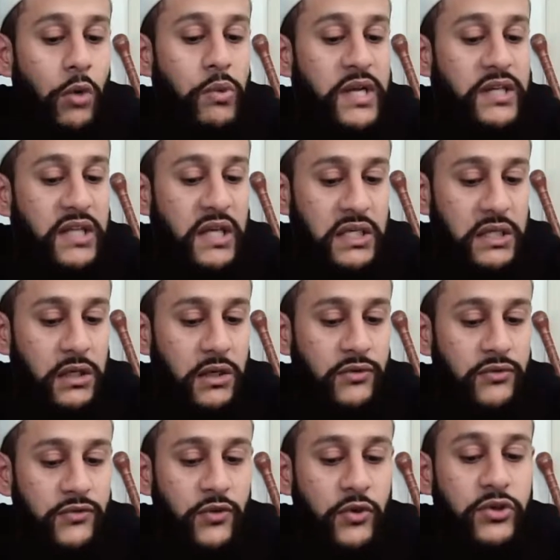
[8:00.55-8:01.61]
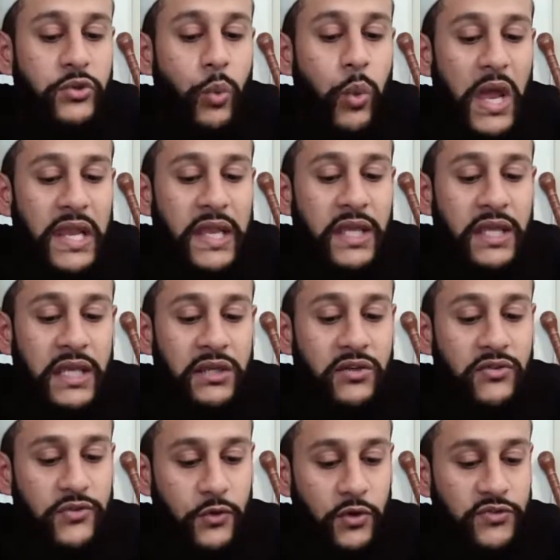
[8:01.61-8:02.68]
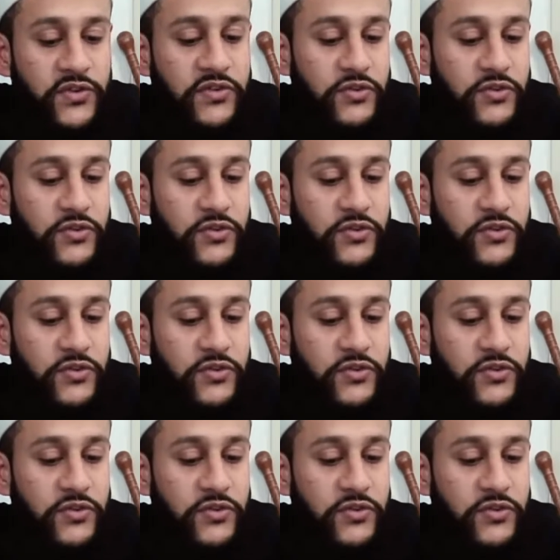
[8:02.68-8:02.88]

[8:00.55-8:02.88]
ridiculous, so dwelling in discussing